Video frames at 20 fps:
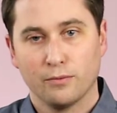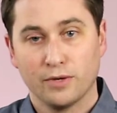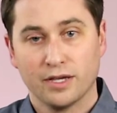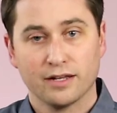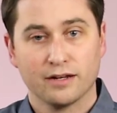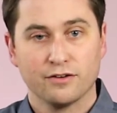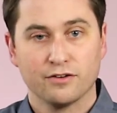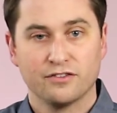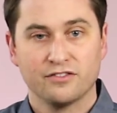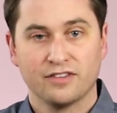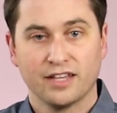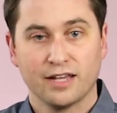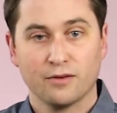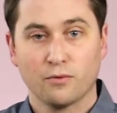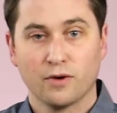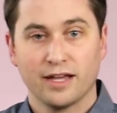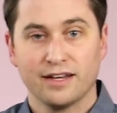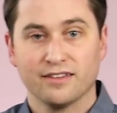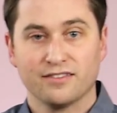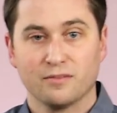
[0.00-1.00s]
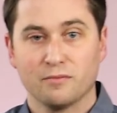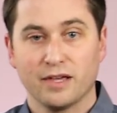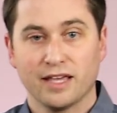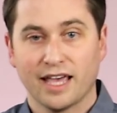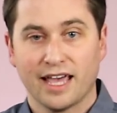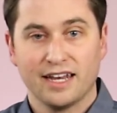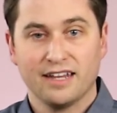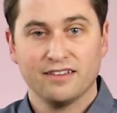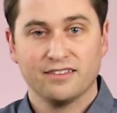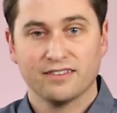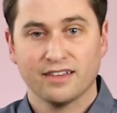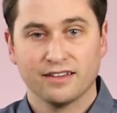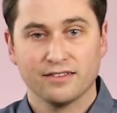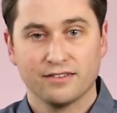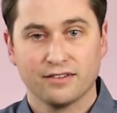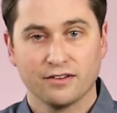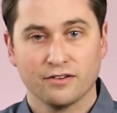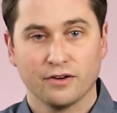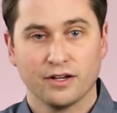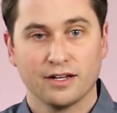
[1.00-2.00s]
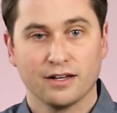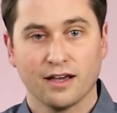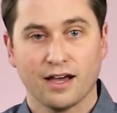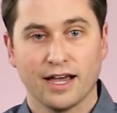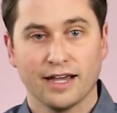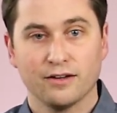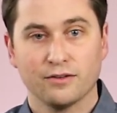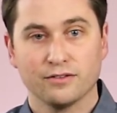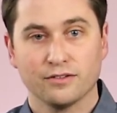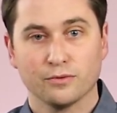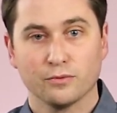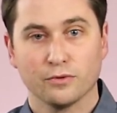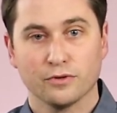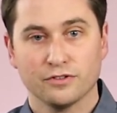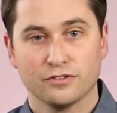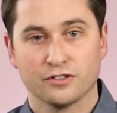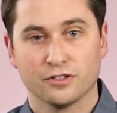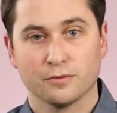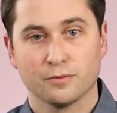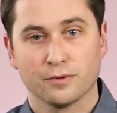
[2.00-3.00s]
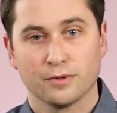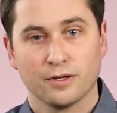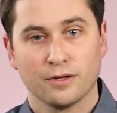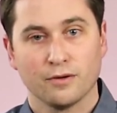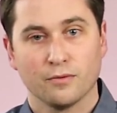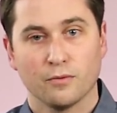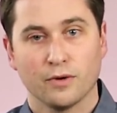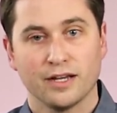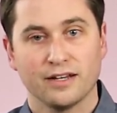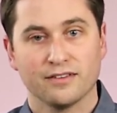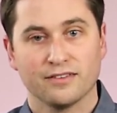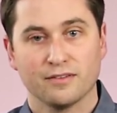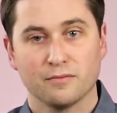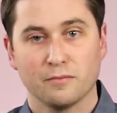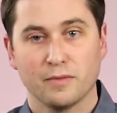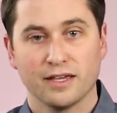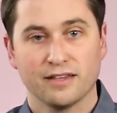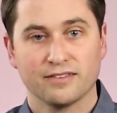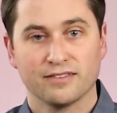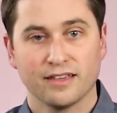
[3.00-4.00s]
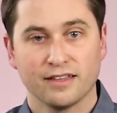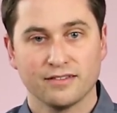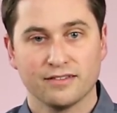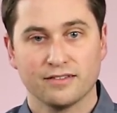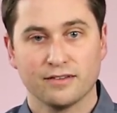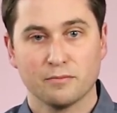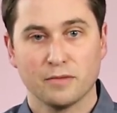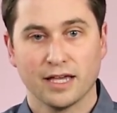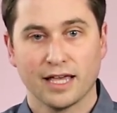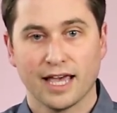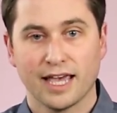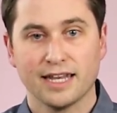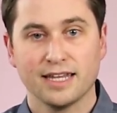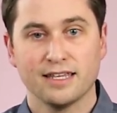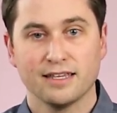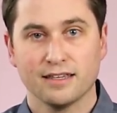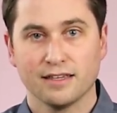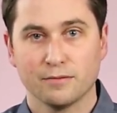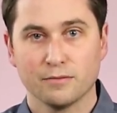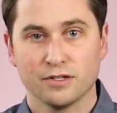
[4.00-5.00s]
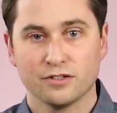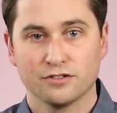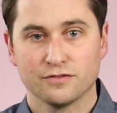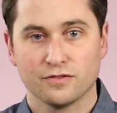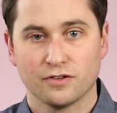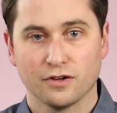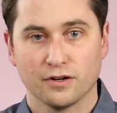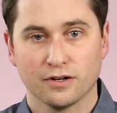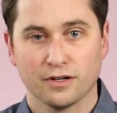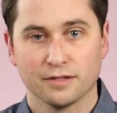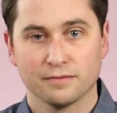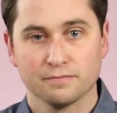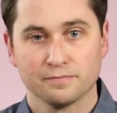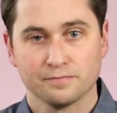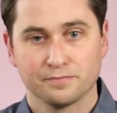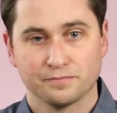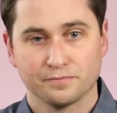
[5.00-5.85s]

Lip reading: we can understand why it doesn't make any sense to create an idol to worship, why it doesn't make sense to make any image of God.